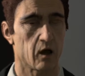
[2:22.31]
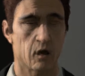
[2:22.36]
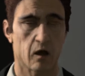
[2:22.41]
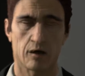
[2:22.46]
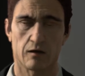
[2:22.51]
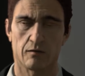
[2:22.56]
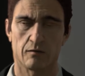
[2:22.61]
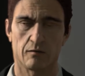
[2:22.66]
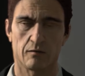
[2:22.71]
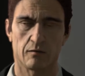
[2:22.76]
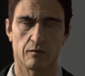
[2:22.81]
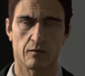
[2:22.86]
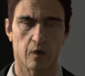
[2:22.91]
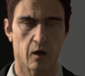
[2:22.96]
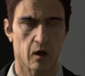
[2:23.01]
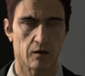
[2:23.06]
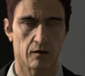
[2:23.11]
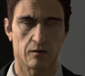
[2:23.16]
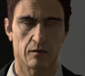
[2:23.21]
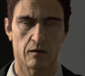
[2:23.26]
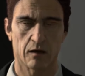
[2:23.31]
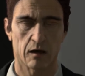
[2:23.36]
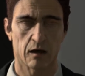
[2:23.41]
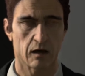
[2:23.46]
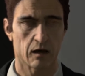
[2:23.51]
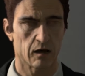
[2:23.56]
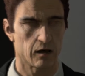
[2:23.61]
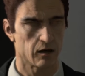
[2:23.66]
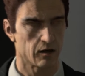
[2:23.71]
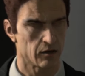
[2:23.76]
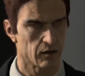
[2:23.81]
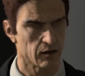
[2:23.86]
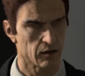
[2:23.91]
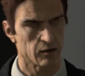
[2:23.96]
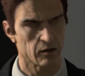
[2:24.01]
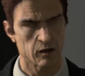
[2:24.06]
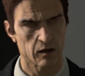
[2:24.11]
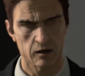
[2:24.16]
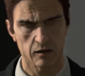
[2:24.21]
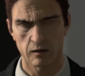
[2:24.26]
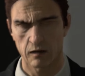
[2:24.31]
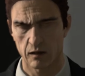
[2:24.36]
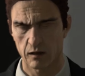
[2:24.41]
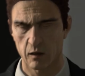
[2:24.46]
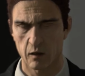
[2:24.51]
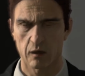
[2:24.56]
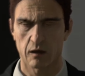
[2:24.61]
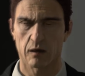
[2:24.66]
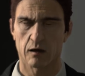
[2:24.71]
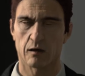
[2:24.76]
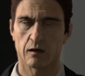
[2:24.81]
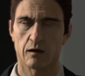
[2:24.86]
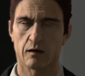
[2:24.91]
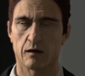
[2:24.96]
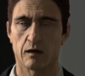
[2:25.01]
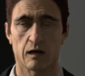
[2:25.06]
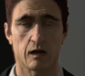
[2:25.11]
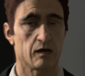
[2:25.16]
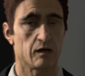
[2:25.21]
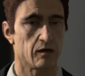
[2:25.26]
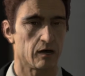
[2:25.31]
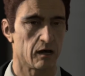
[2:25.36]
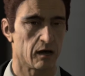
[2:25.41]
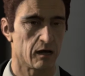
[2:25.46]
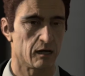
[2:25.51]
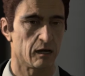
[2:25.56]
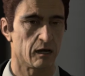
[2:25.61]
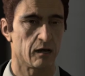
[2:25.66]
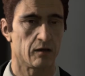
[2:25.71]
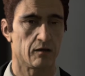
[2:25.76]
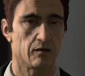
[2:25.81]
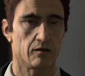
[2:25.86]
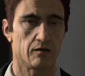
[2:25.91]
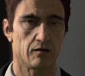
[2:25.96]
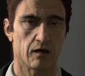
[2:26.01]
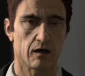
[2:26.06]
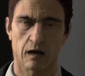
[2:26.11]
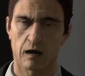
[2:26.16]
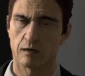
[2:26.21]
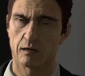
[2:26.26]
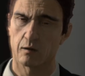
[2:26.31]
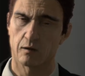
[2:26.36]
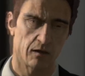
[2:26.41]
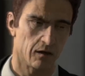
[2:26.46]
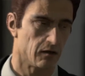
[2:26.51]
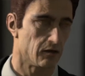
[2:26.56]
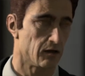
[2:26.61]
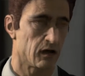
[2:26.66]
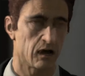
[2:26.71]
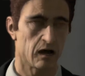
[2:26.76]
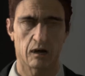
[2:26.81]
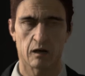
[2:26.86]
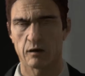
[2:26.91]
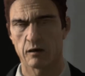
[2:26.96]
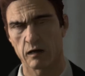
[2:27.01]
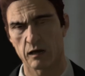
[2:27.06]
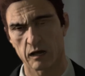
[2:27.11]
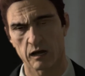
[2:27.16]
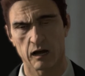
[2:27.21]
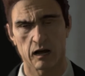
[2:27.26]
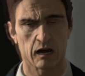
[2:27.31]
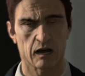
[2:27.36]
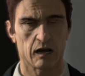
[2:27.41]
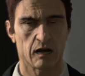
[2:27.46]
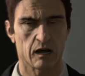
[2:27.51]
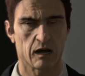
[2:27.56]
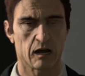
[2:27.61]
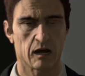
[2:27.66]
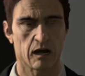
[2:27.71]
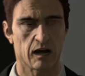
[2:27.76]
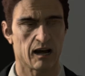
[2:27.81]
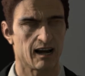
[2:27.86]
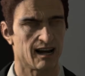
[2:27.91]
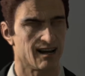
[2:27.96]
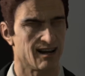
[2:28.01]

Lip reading: Okay. Well, you like green Pikachu. That's a good answer. My nephew's obsessed with these things.